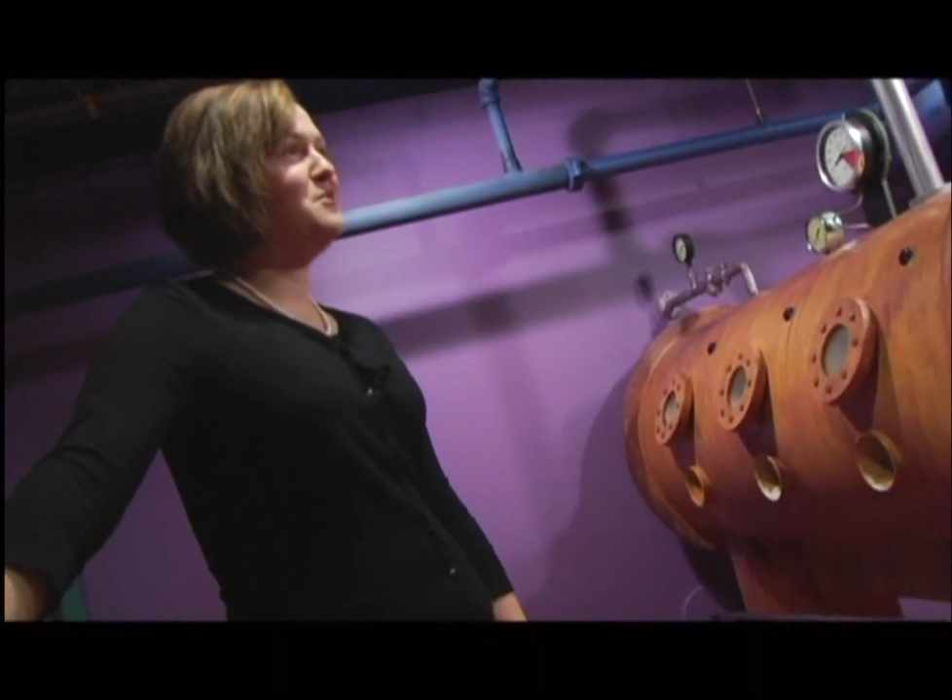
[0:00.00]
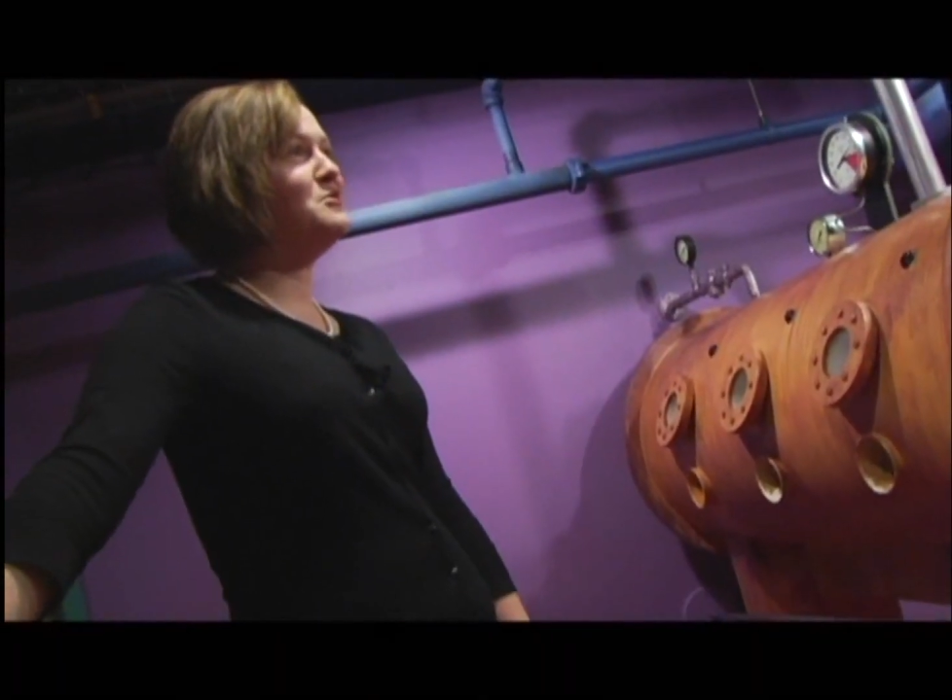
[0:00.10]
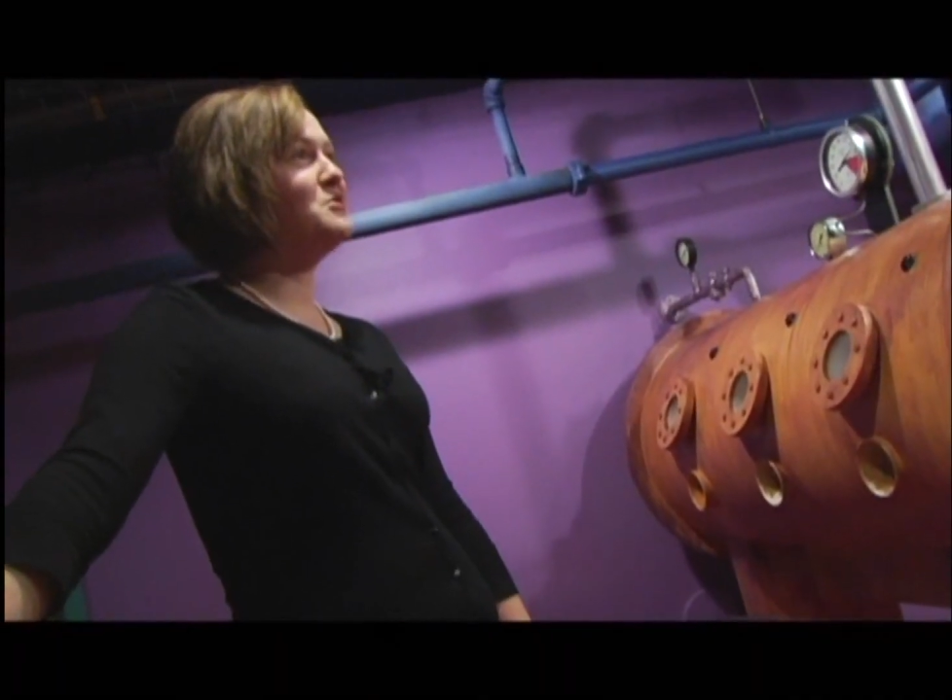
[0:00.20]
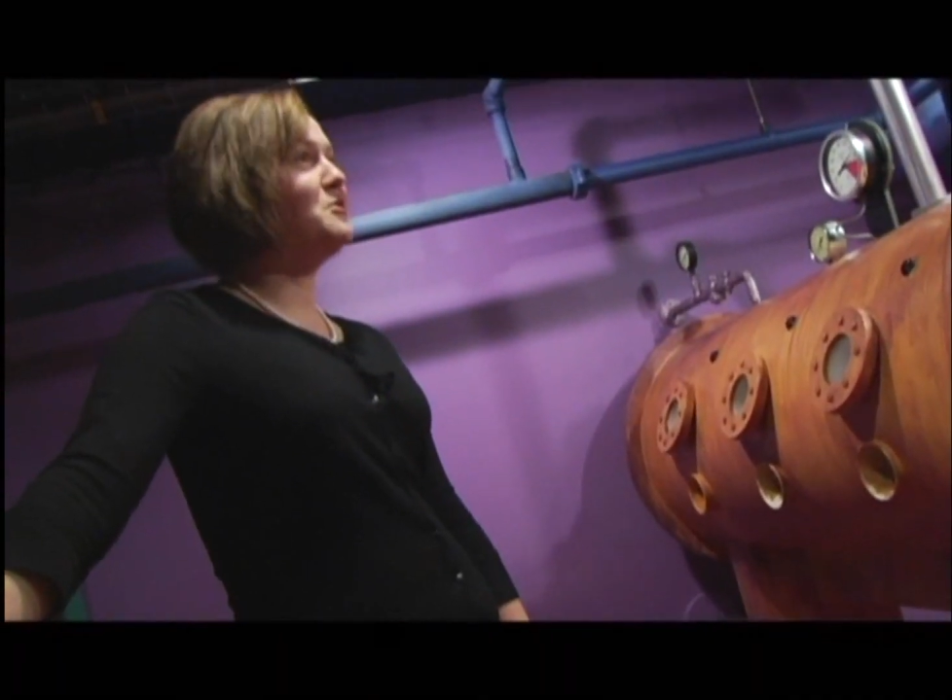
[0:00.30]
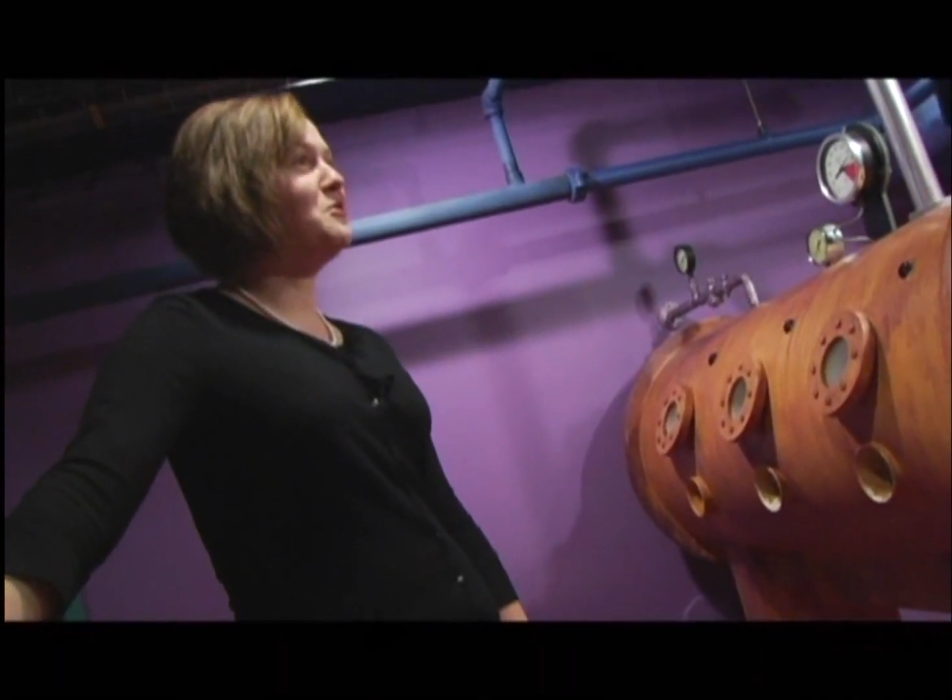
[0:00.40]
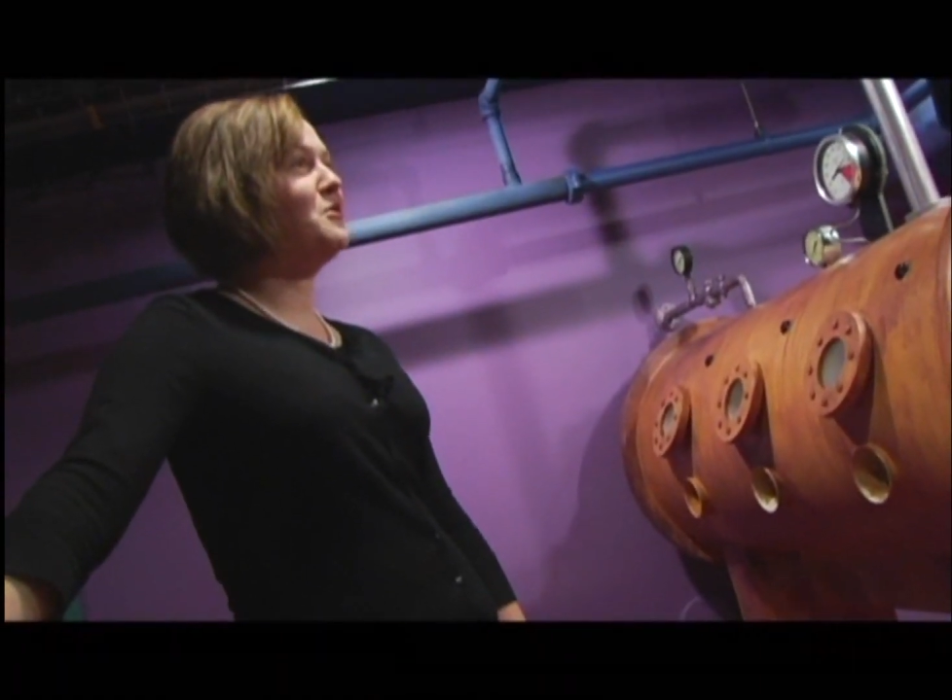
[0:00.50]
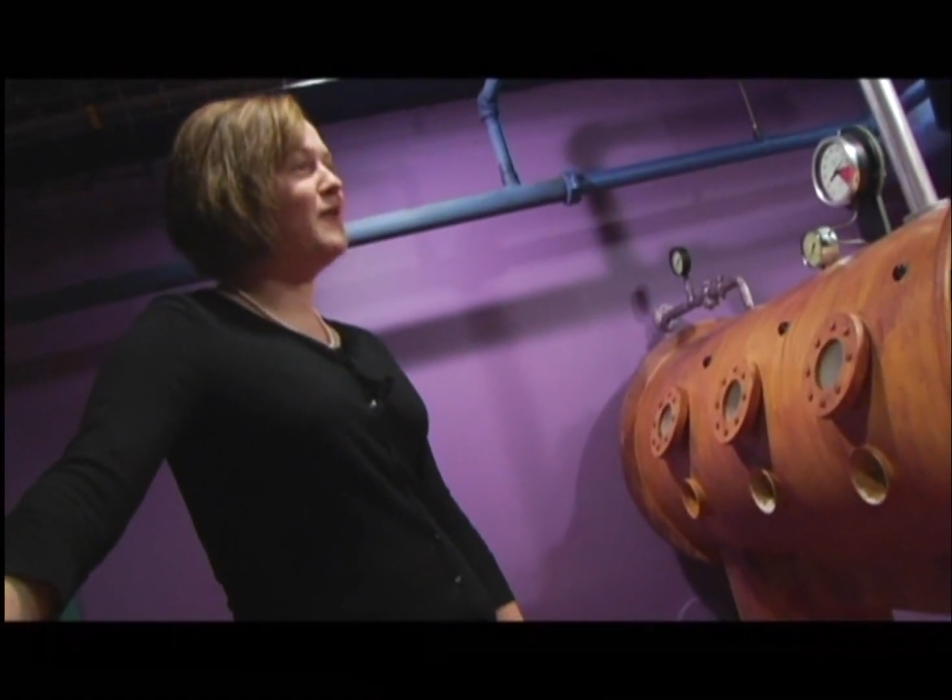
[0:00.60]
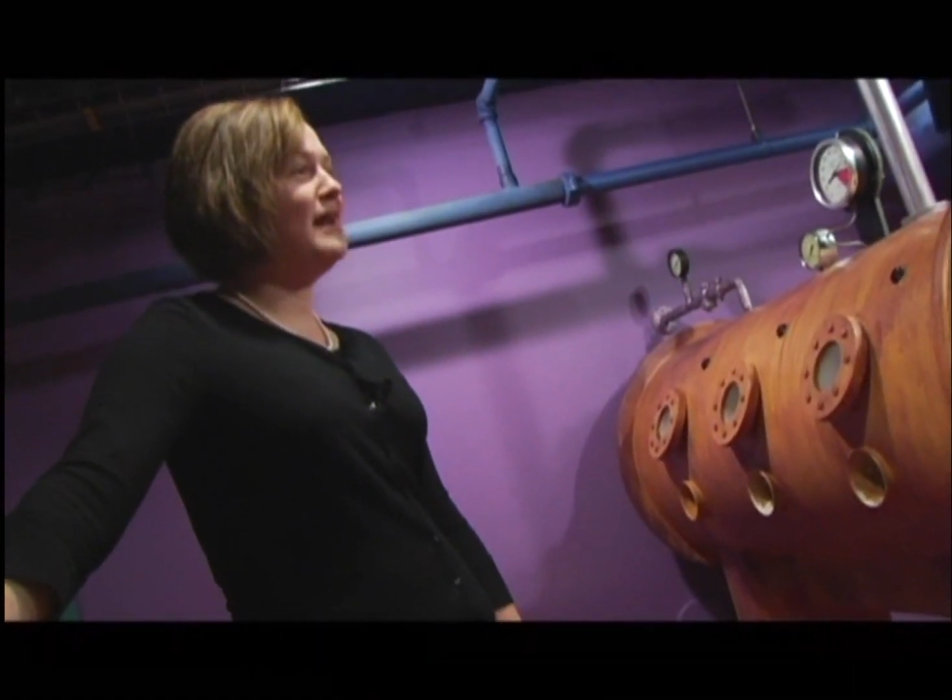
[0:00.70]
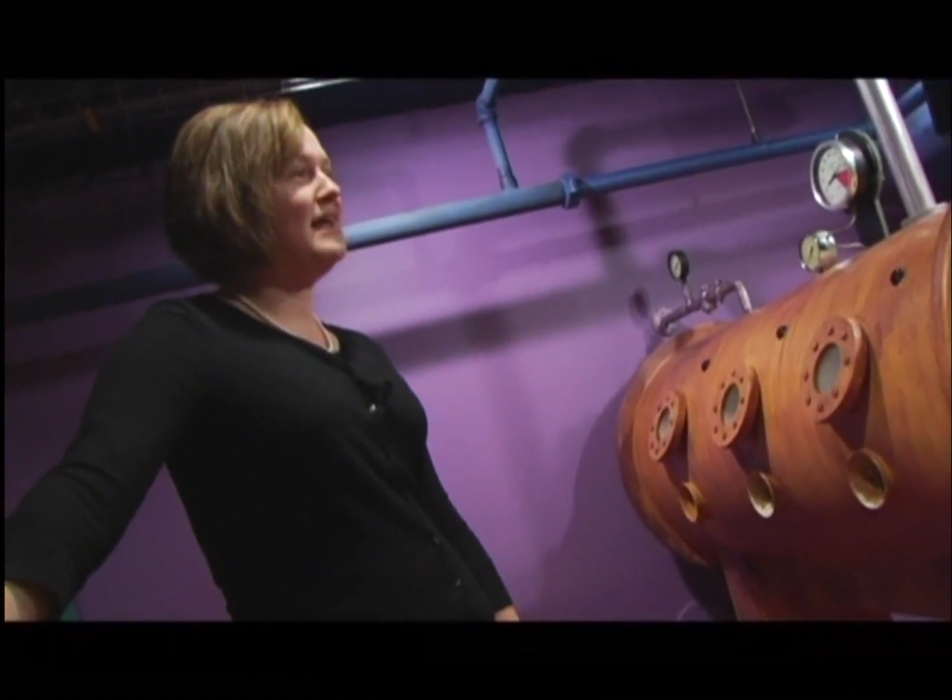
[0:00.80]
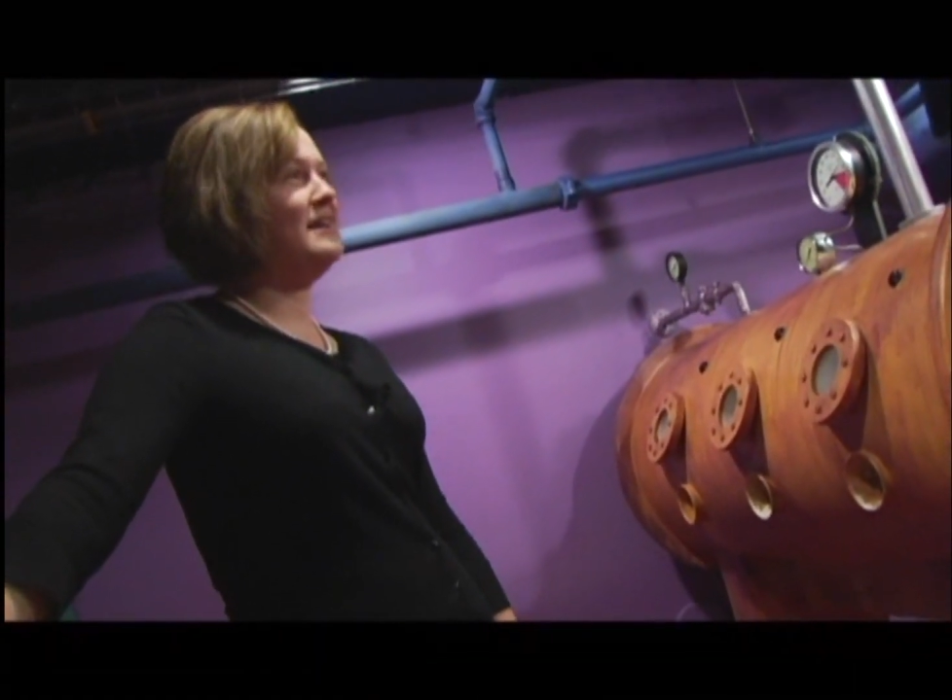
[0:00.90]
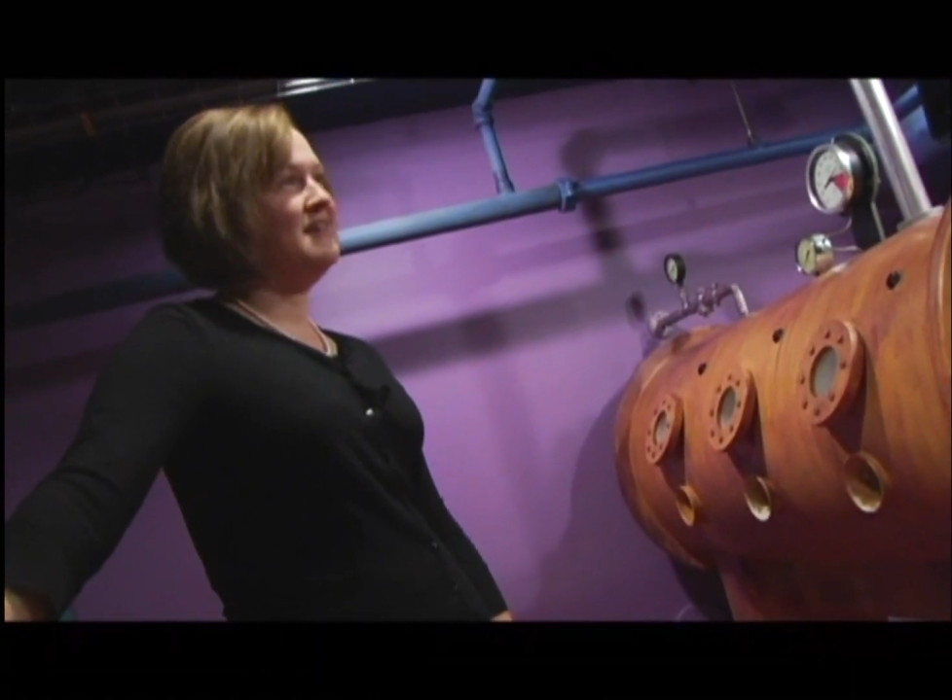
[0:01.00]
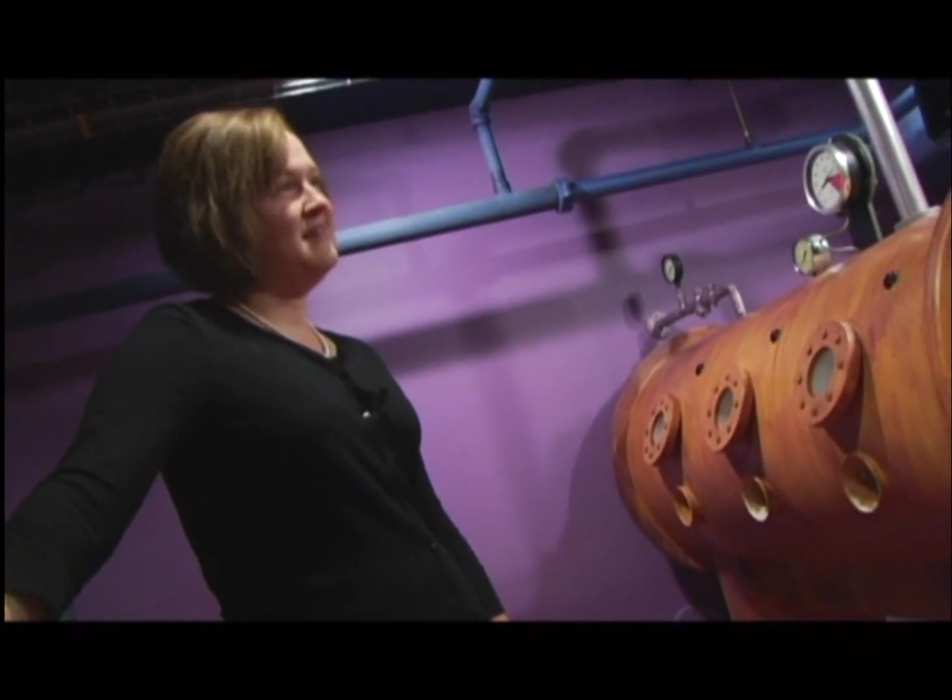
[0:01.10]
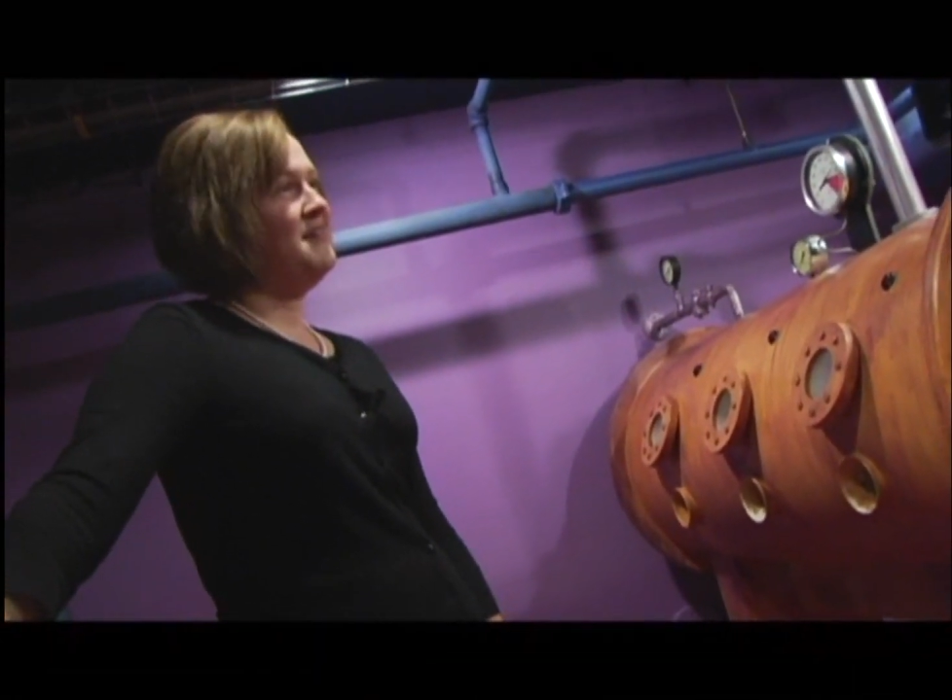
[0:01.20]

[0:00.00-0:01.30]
musical credit